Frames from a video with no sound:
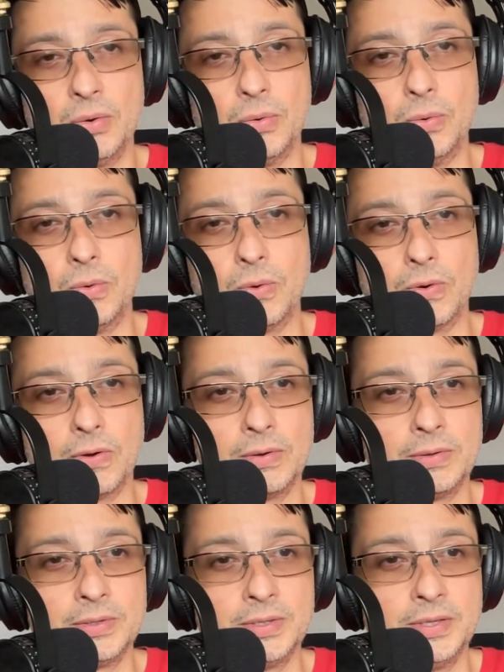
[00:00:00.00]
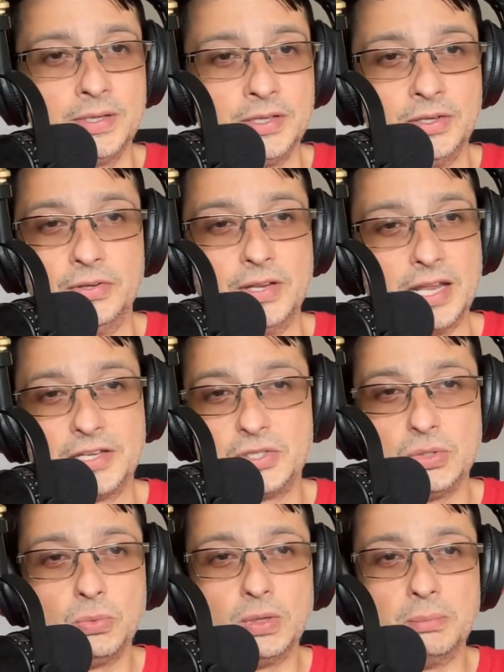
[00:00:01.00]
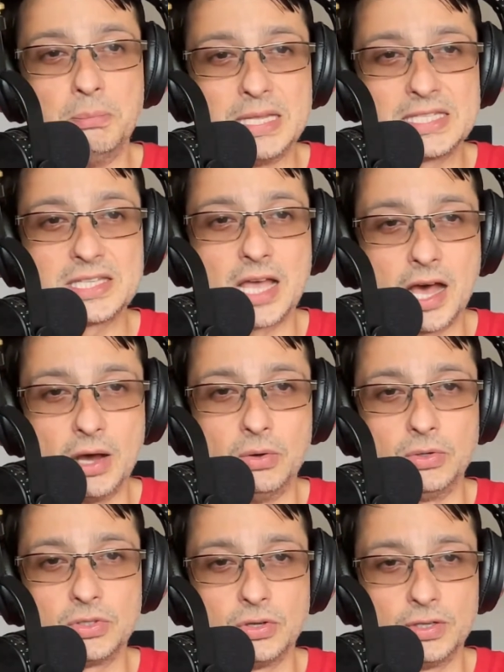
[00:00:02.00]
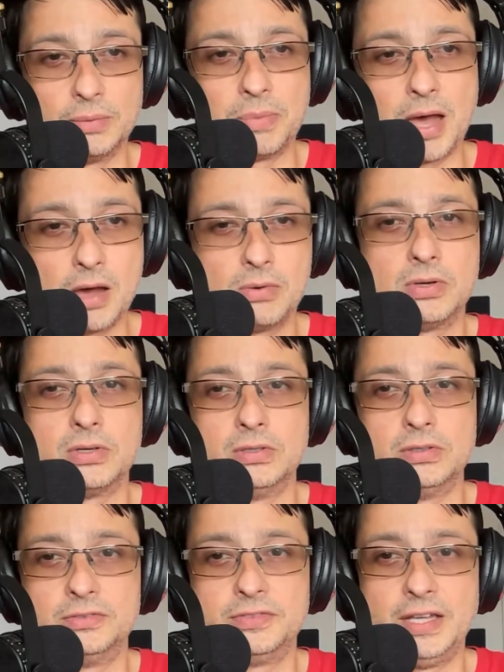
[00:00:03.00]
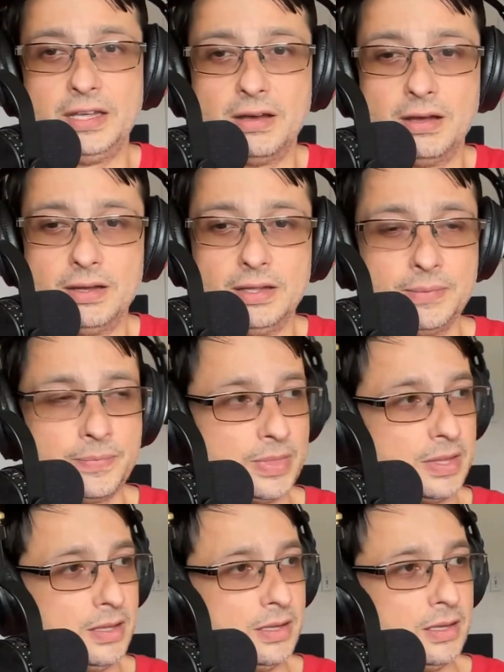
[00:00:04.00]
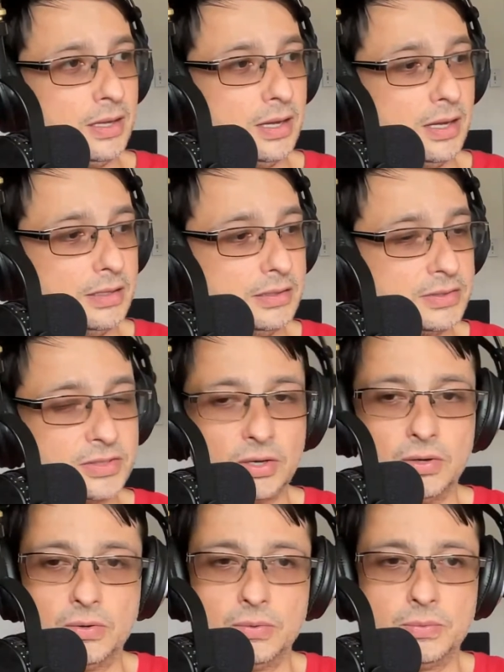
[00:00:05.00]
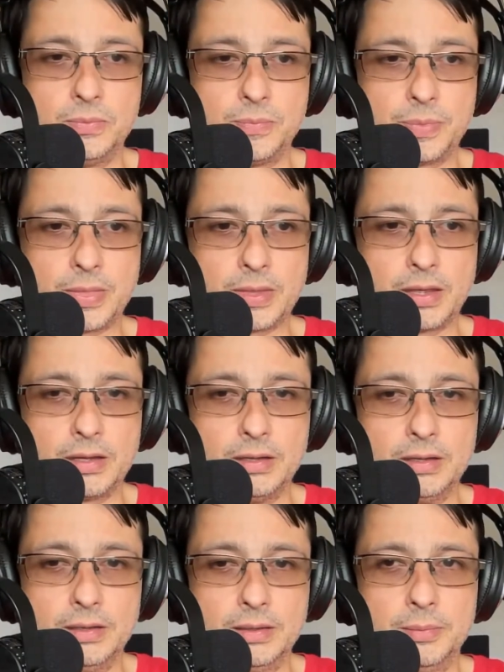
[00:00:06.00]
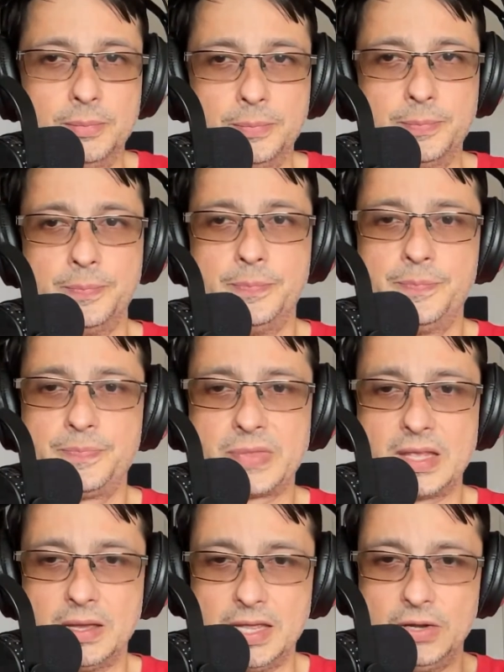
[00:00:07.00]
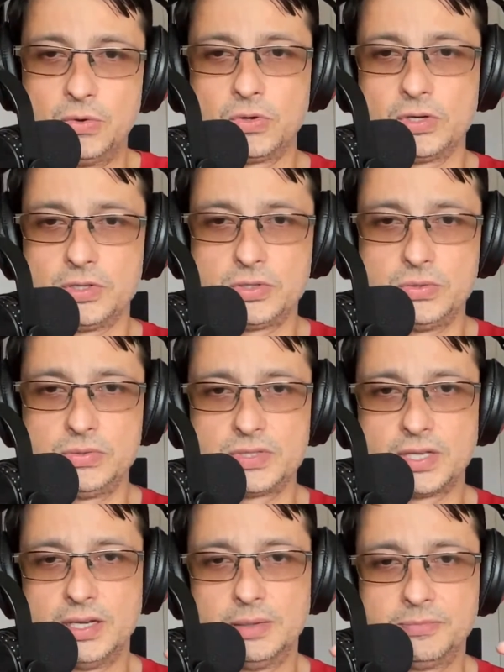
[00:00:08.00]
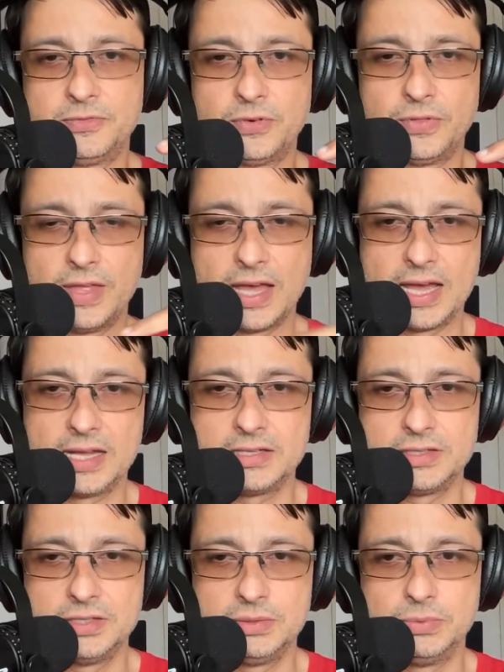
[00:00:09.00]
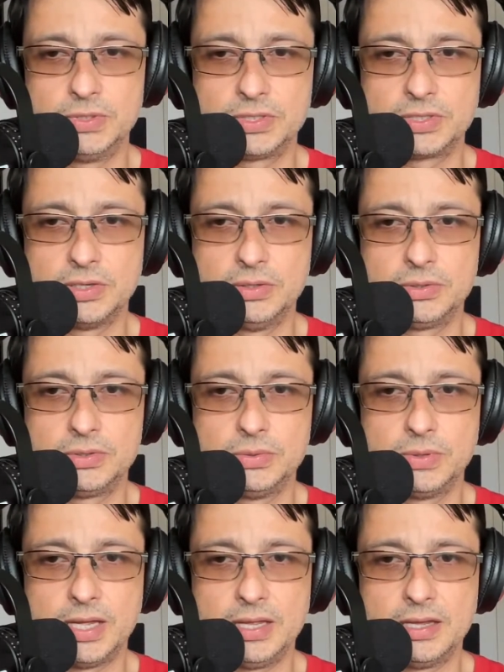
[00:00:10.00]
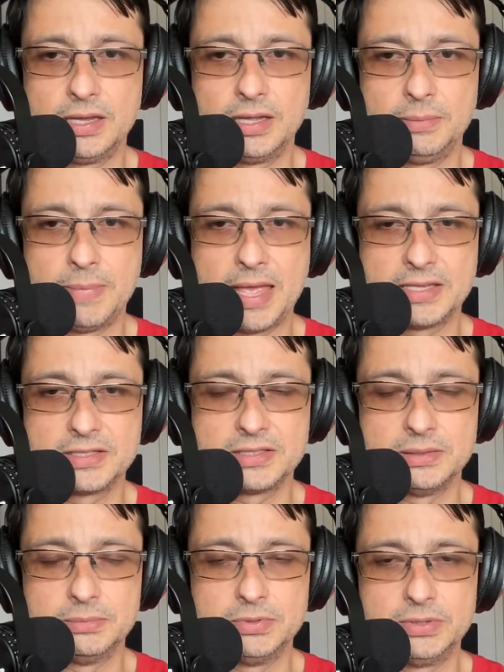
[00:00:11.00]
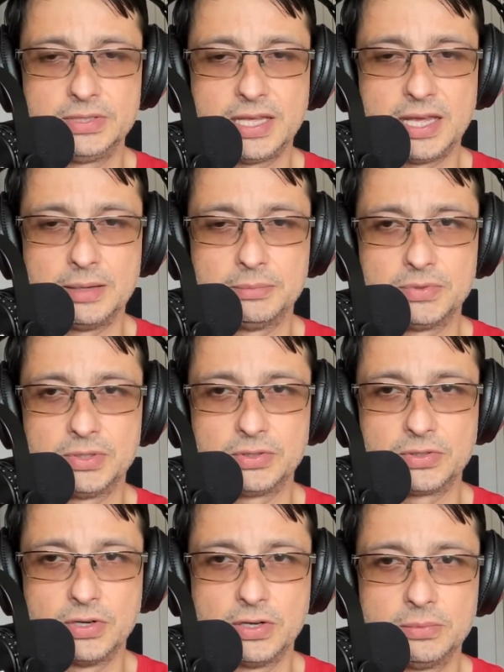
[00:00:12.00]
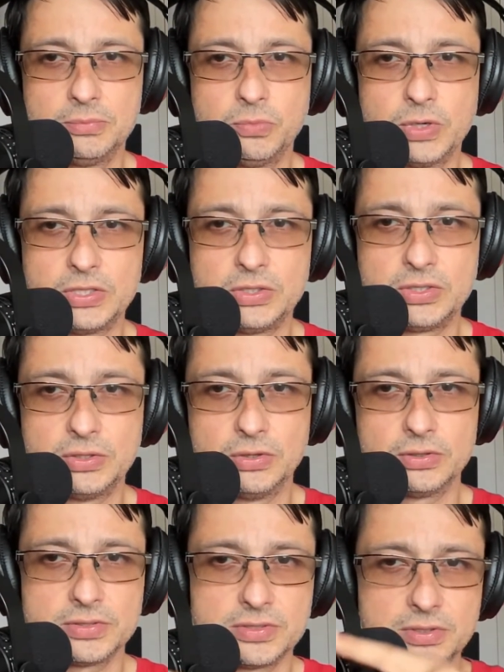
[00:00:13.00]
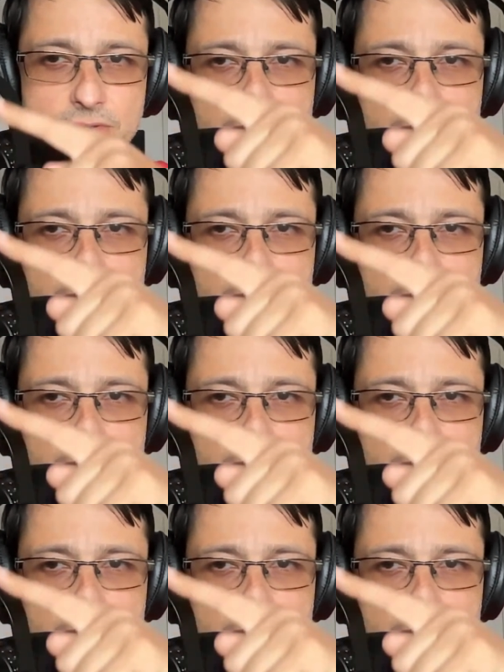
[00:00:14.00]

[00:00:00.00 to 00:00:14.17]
or that you will miss out on the power of AI. So in order to sign up for that, you would go to aimasterbootcamp.com. What you can also